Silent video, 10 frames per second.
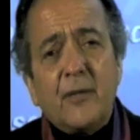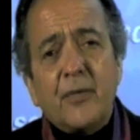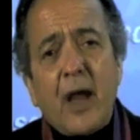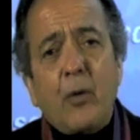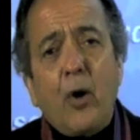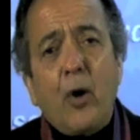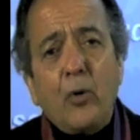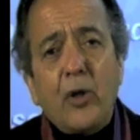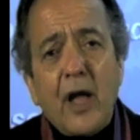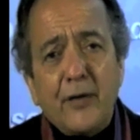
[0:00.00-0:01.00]
Our whole
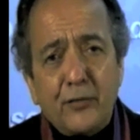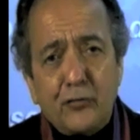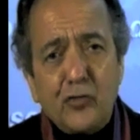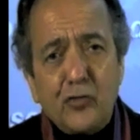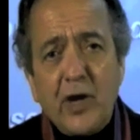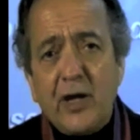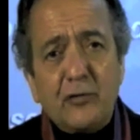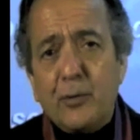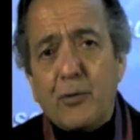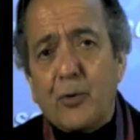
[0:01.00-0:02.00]
lives have changed.
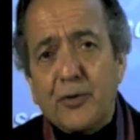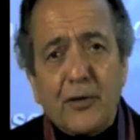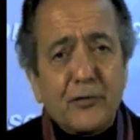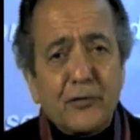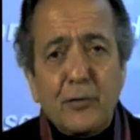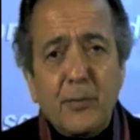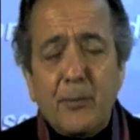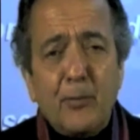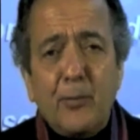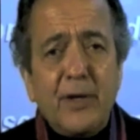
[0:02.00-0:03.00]
We're old enough to
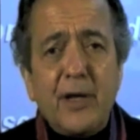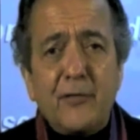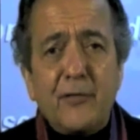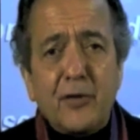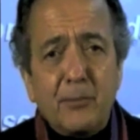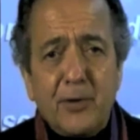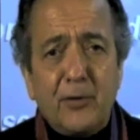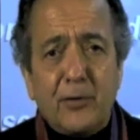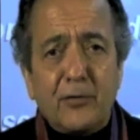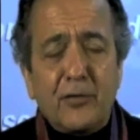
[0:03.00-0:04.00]
remember when we didn't have
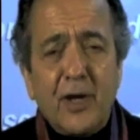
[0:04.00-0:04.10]
computers.